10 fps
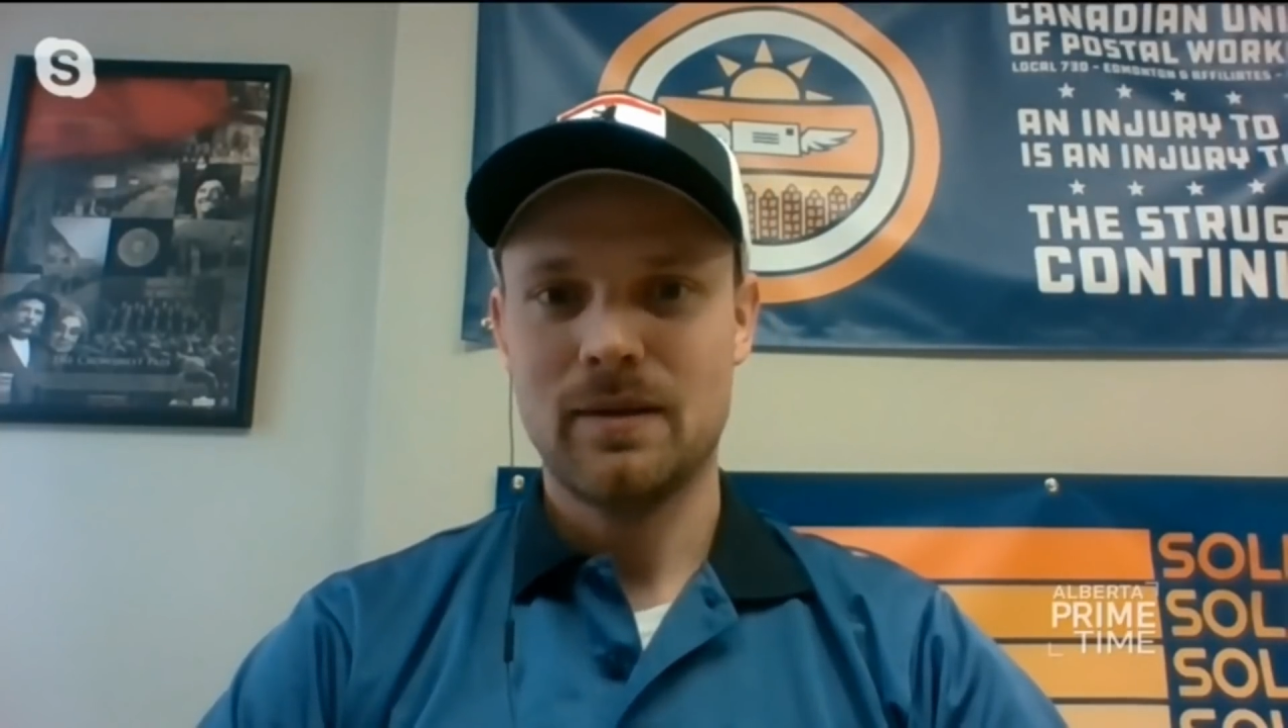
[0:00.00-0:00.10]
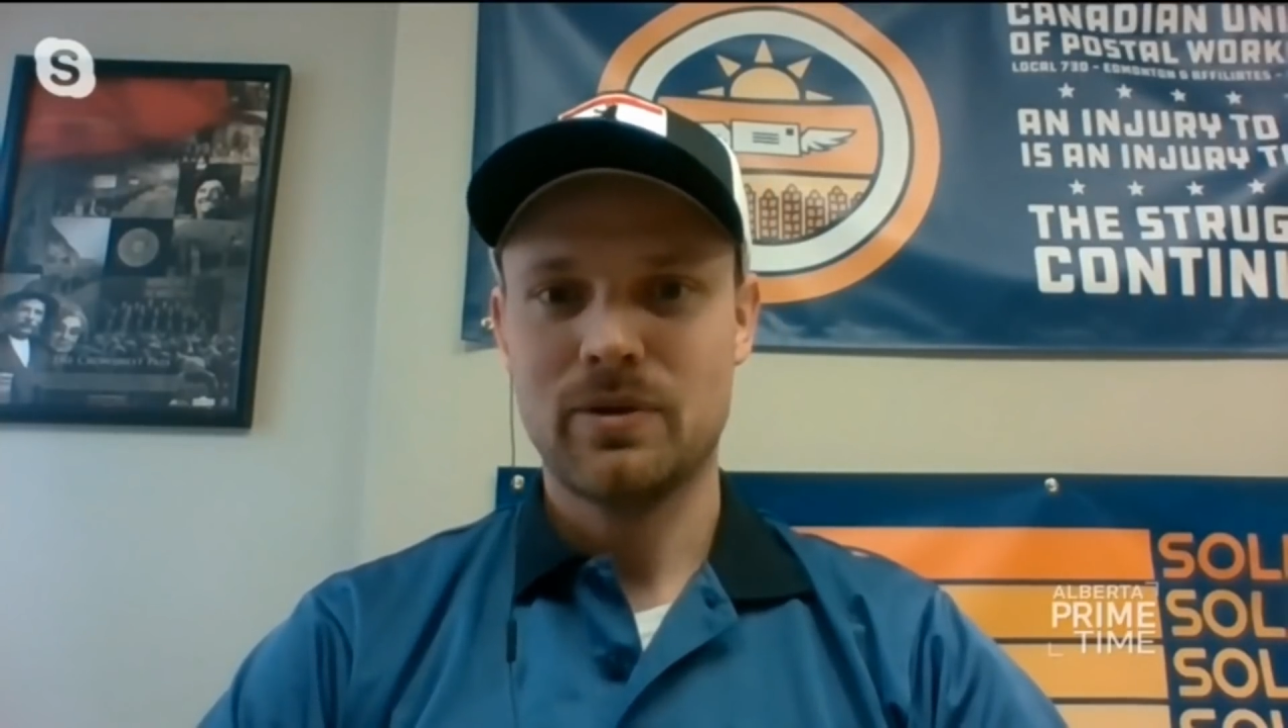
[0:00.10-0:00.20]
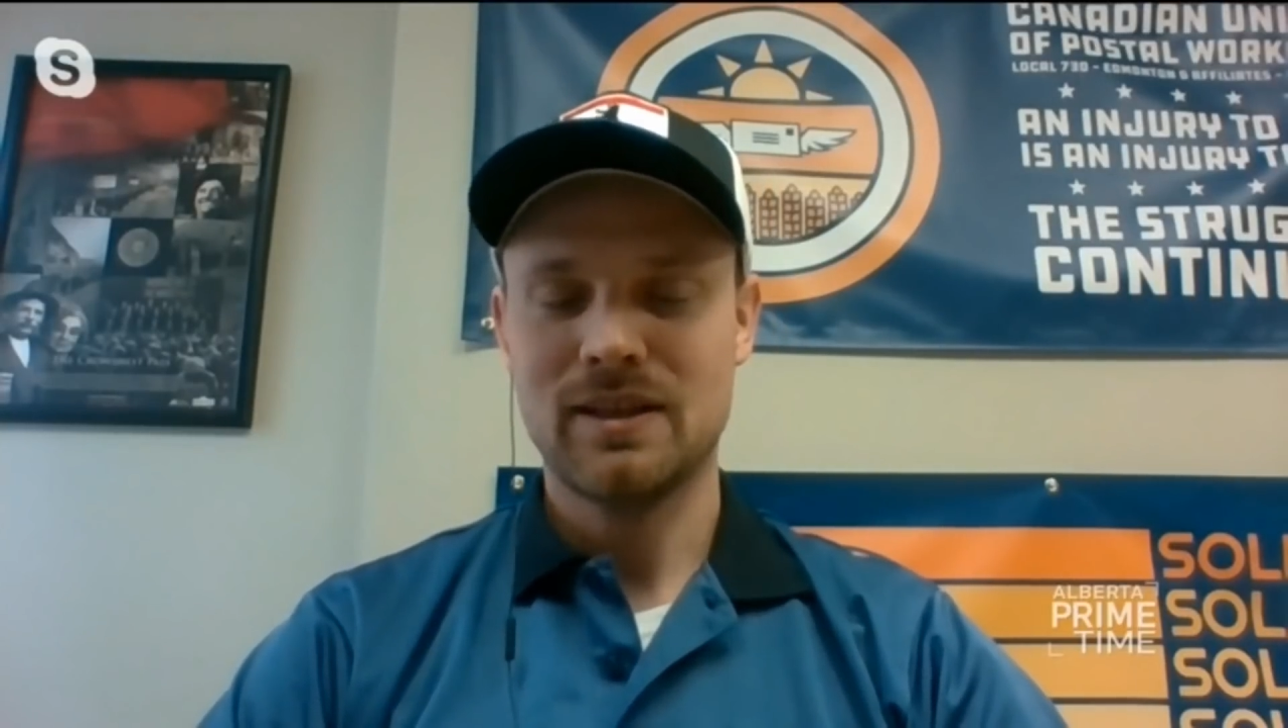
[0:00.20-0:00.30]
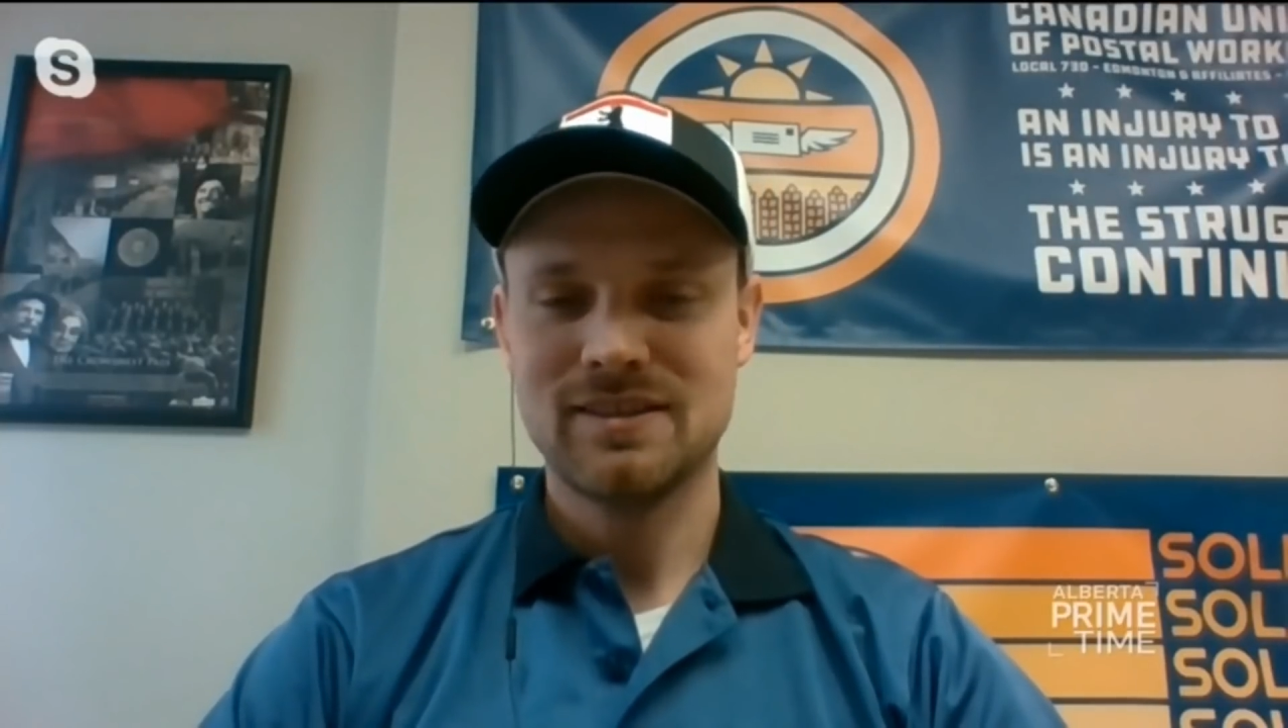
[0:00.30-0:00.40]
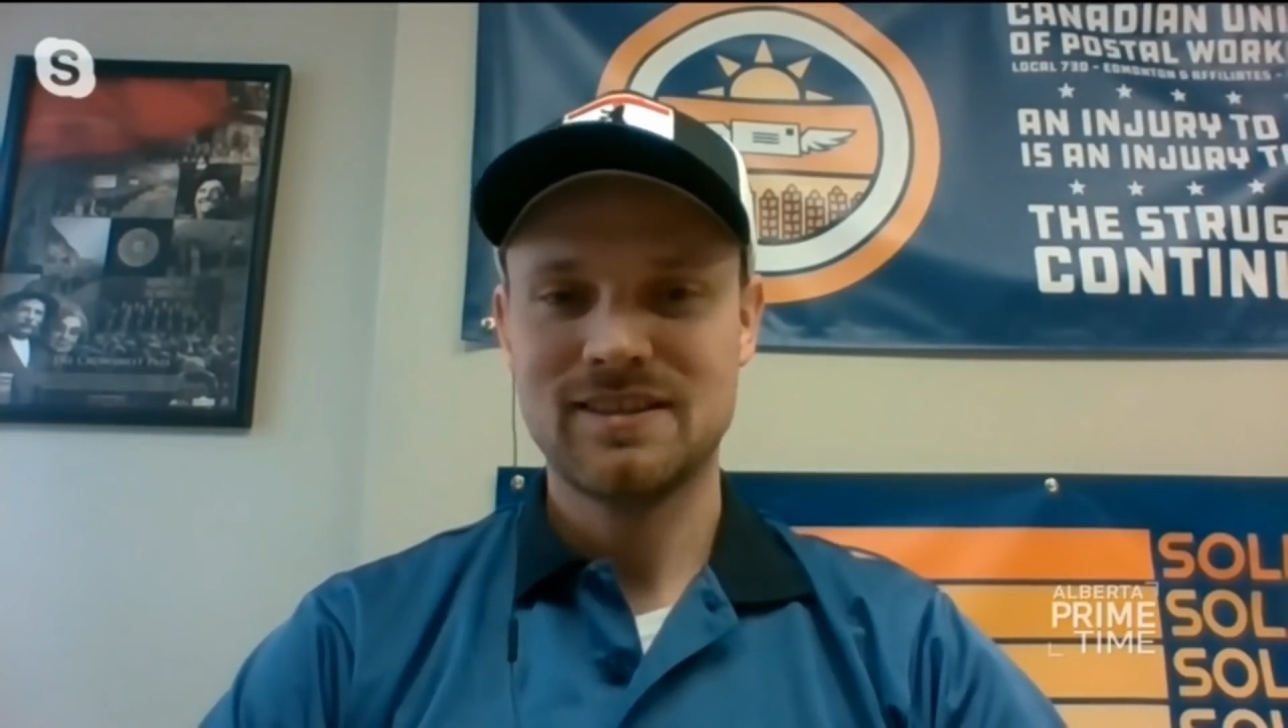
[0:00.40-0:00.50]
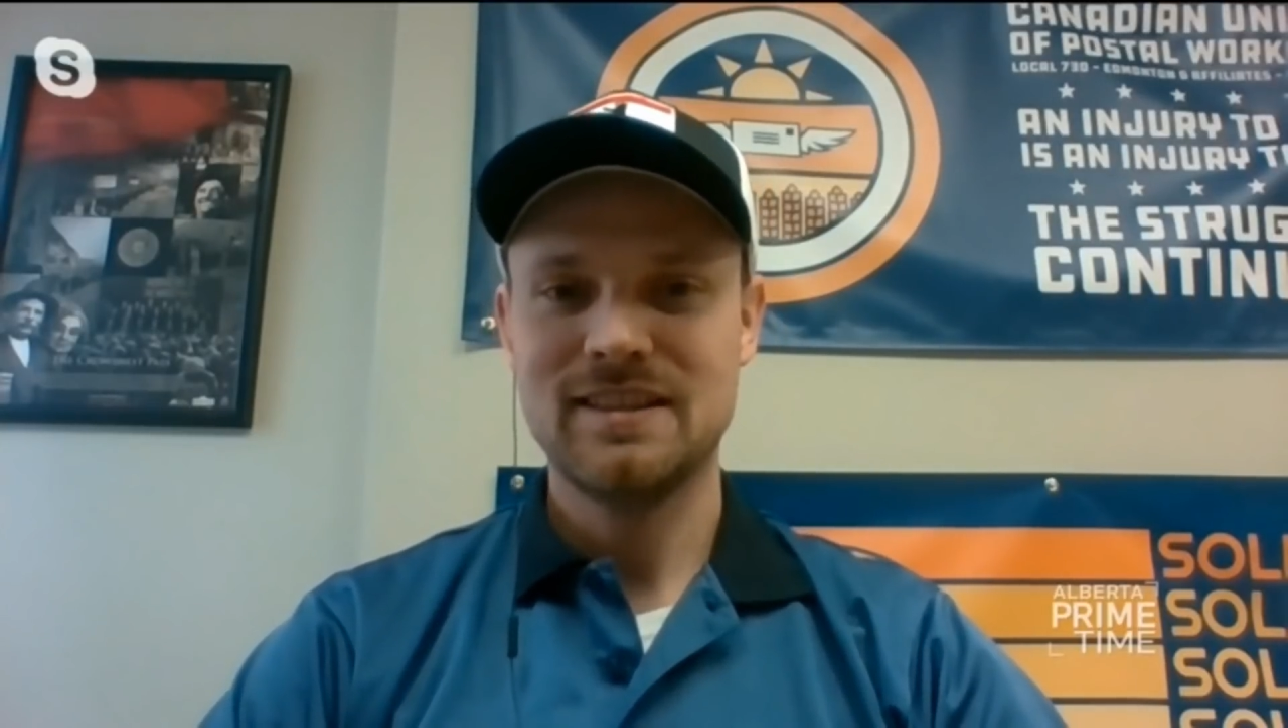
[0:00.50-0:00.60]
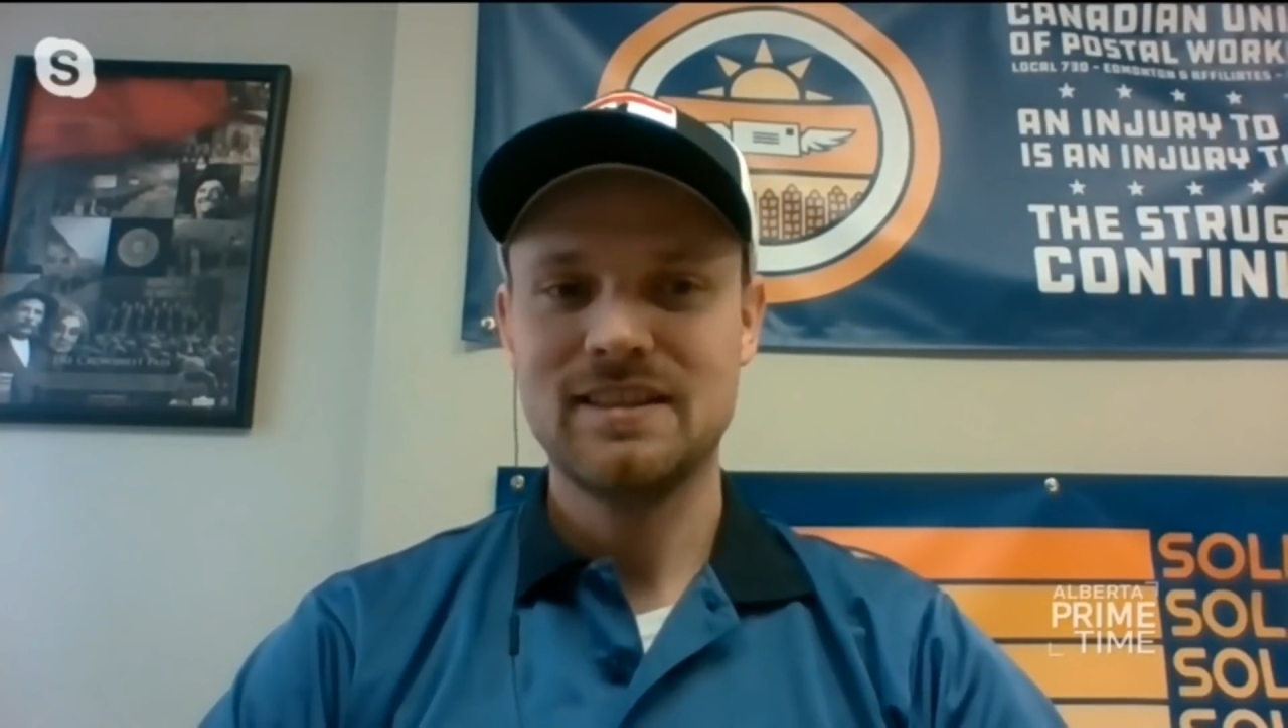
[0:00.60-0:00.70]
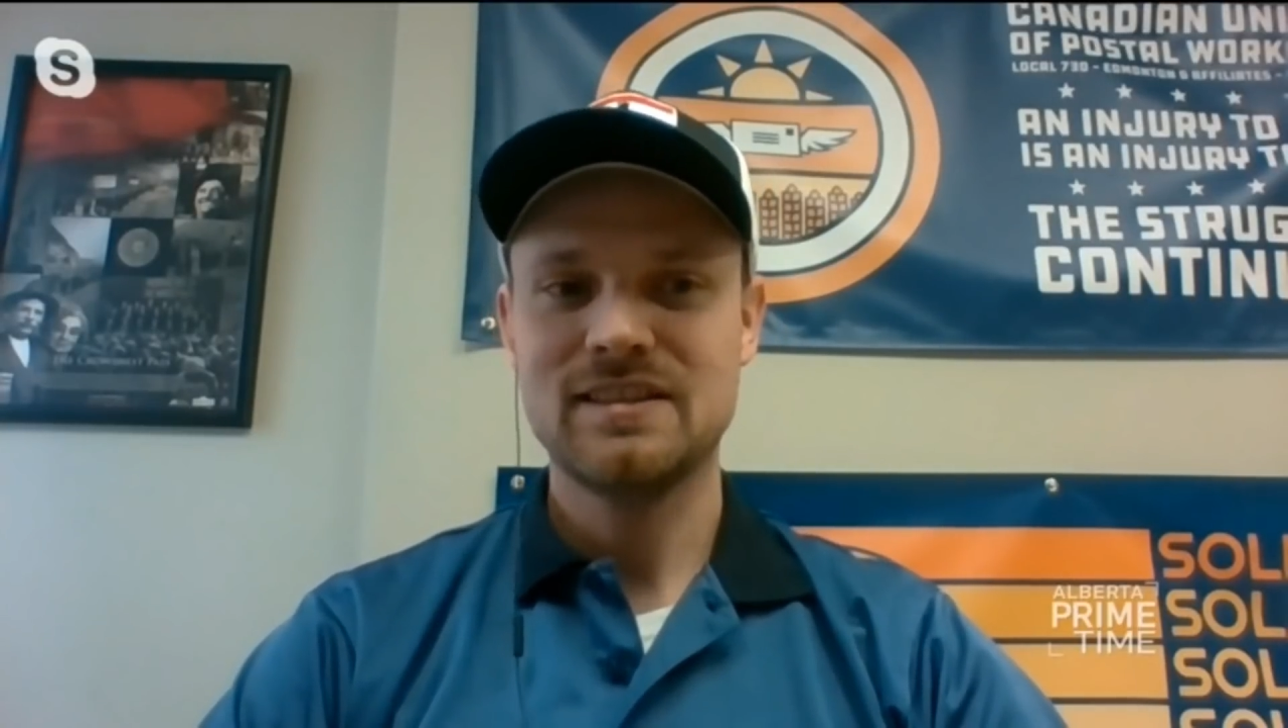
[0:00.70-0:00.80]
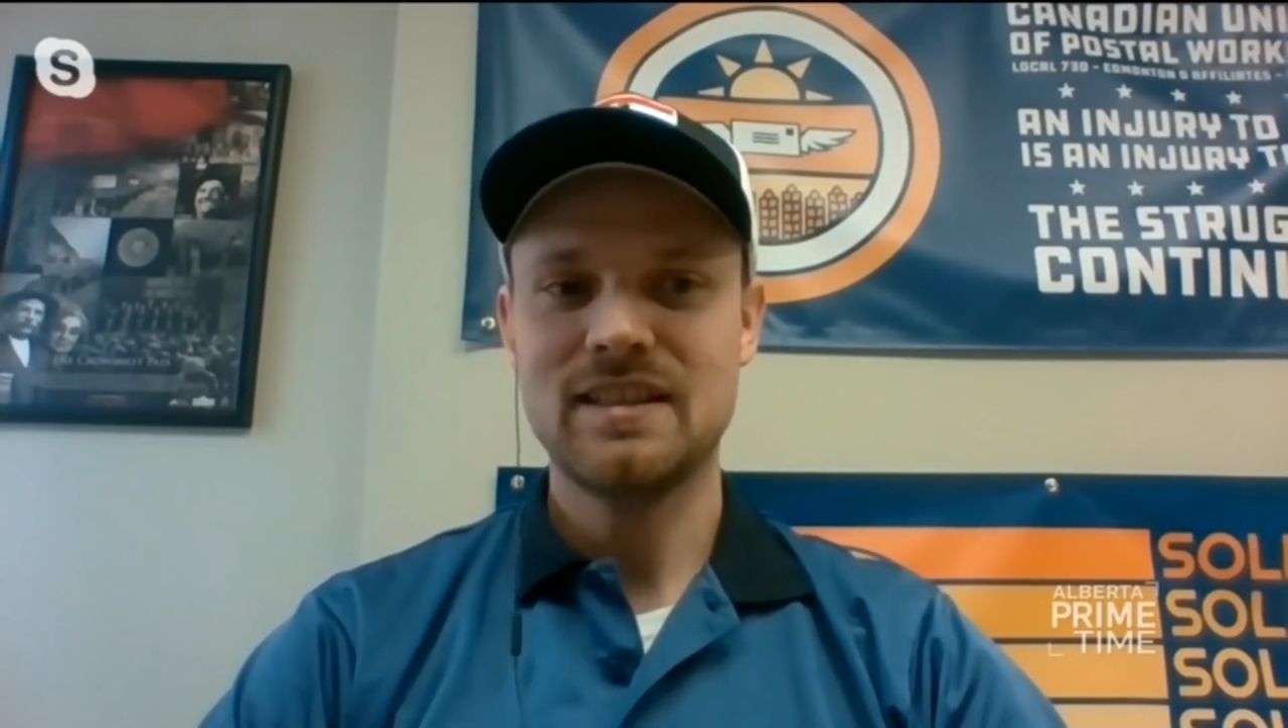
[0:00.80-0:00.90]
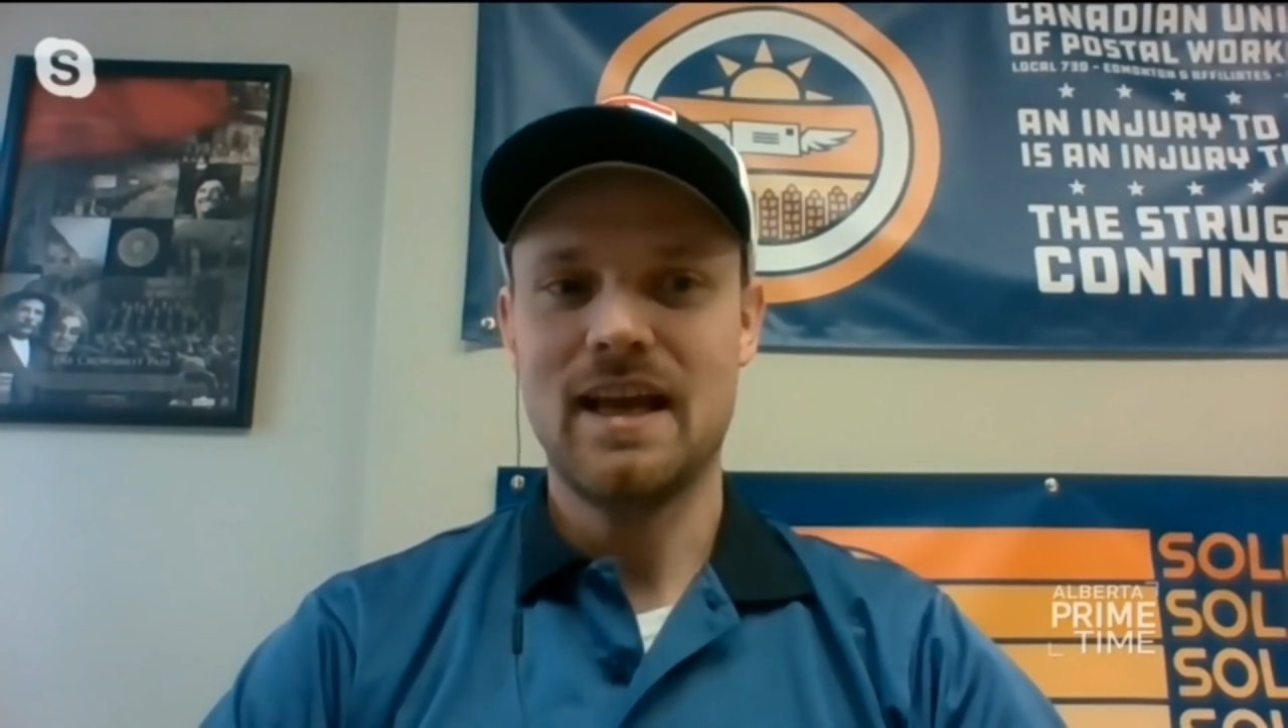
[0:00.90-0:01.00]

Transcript: processes